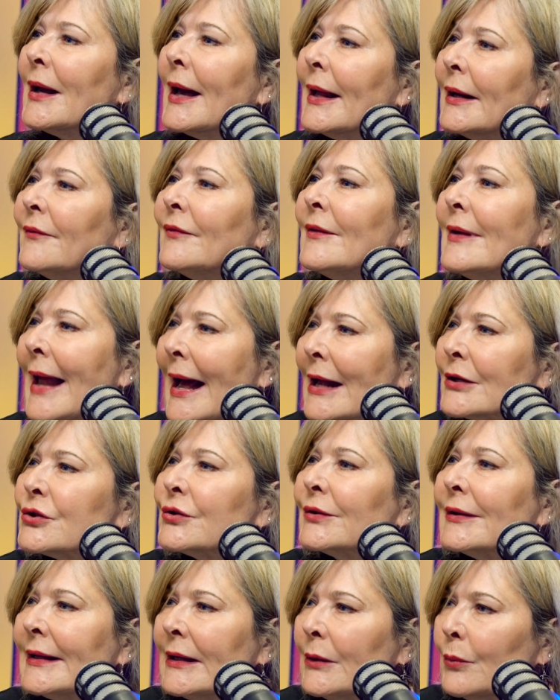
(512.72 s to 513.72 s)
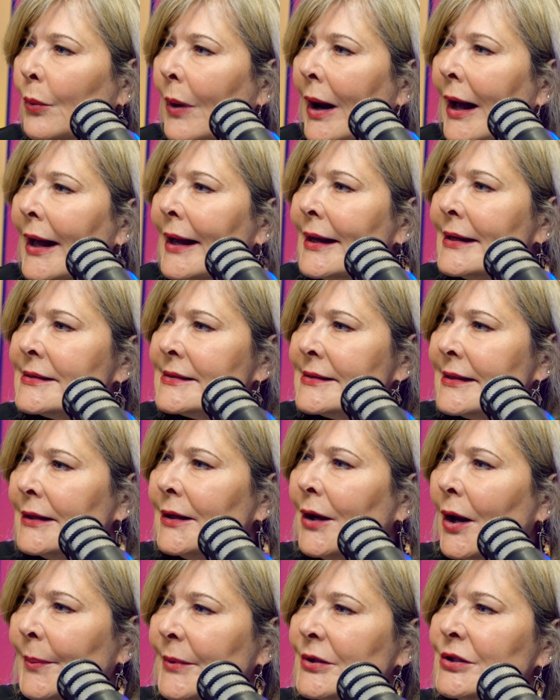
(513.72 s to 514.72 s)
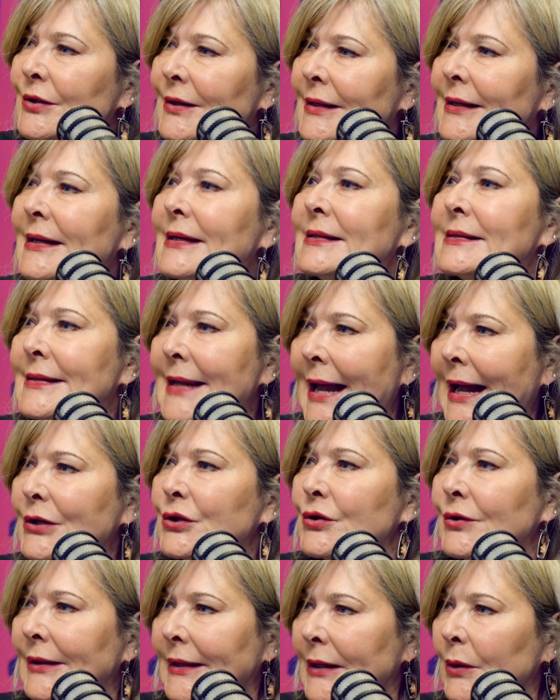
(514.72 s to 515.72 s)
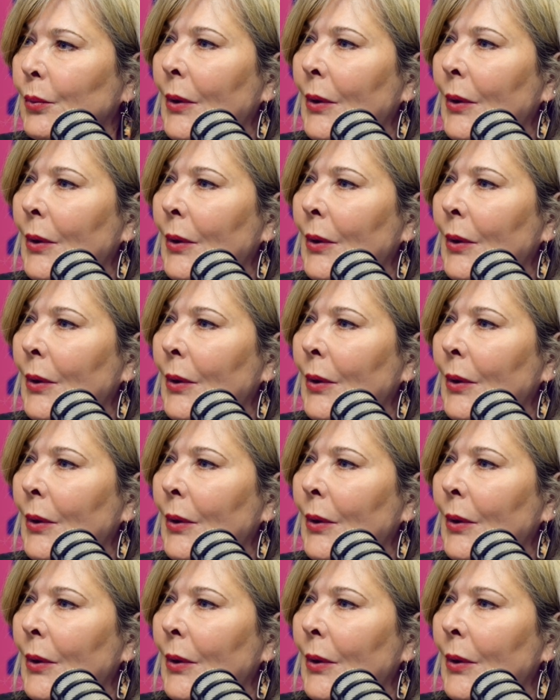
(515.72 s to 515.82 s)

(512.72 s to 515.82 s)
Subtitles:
kind of naturally rise, the opportunities naturally